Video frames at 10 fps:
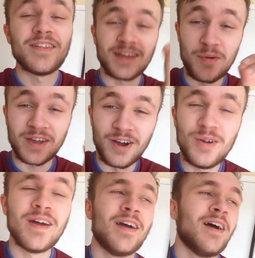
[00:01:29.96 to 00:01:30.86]
there we
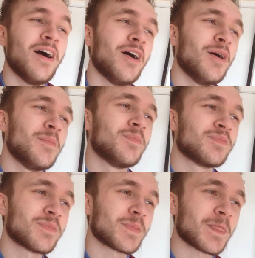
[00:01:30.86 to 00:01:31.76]
go,
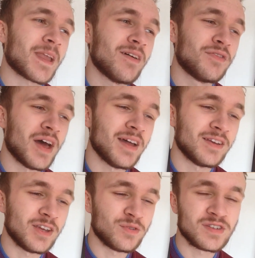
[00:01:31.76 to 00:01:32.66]

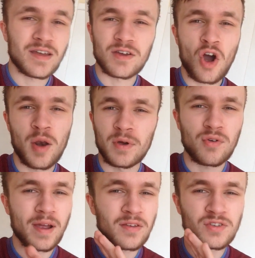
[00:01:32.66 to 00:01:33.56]
then you'd see that Conor
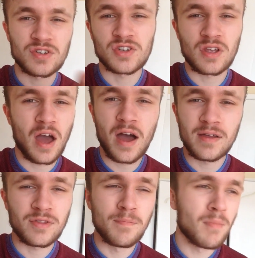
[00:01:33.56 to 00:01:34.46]
McGregor's just
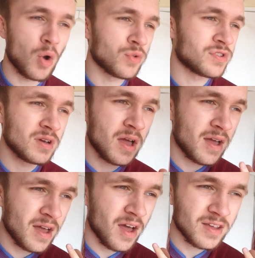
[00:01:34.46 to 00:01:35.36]
the most
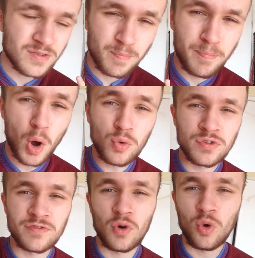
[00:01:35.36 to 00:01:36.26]

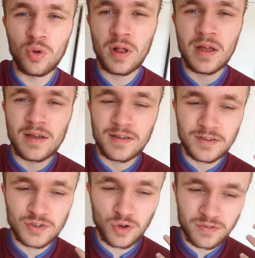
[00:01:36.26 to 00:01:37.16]
boastful,
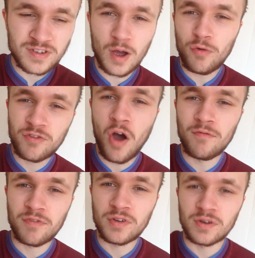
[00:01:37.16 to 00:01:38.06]
sort of
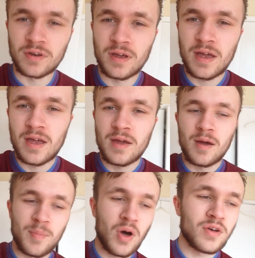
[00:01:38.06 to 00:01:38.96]
self-confident
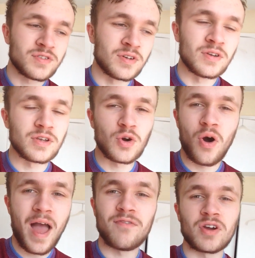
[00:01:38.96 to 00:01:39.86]
person
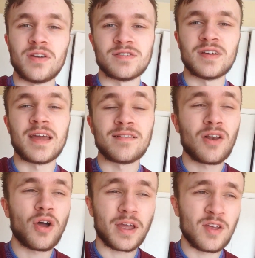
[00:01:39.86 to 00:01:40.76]
you're ever going to see.
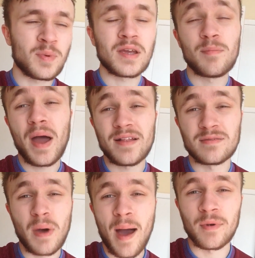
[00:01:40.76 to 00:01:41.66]
He's been compared to
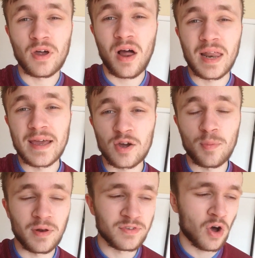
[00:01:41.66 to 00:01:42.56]
Muhammad Ali a
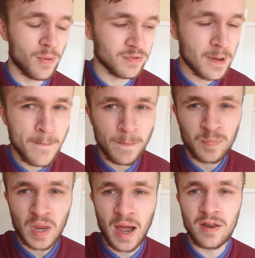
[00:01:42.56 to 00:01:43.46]
couple of times,
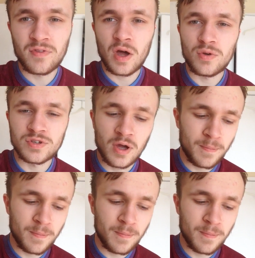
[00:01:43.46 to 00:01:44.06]
and in those